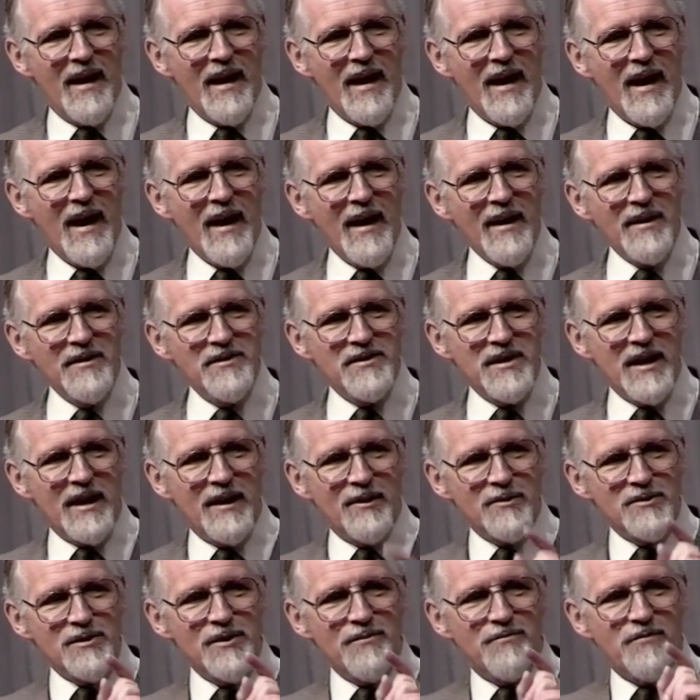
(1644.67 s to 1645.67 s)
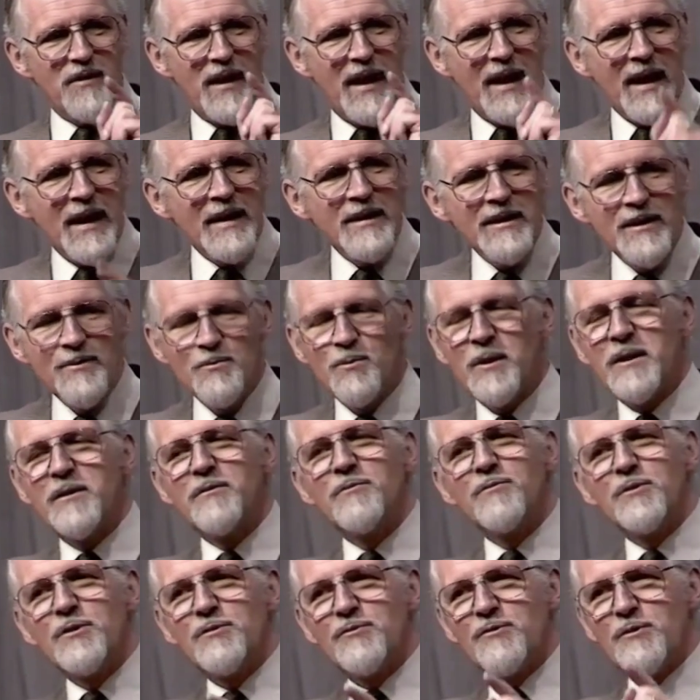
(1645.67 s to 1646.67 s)
I doubt if
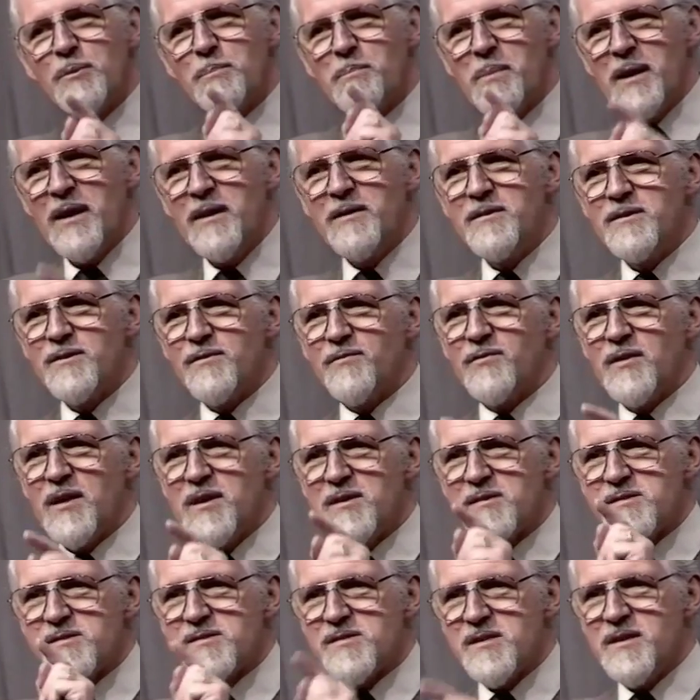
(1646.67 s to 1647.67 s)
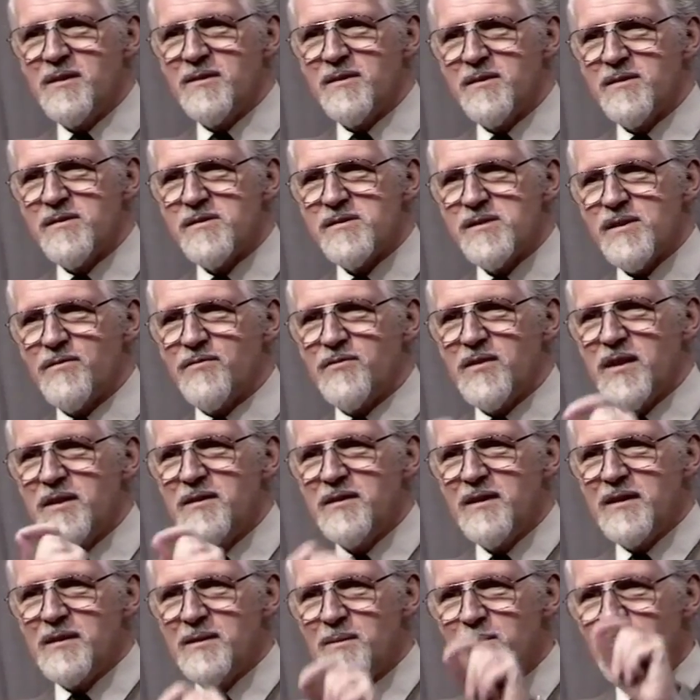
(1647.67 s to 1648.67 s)
anyone would repent of their sins if they
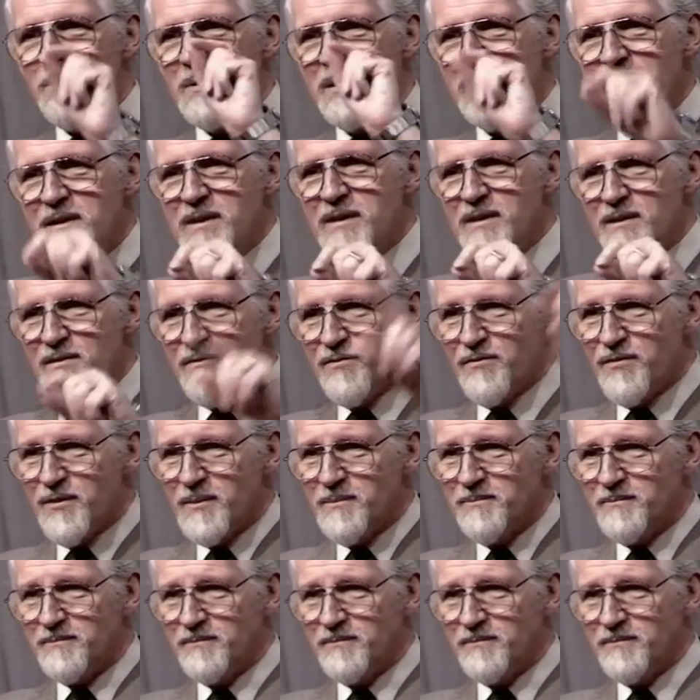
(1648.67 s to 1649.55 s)
didn't believe.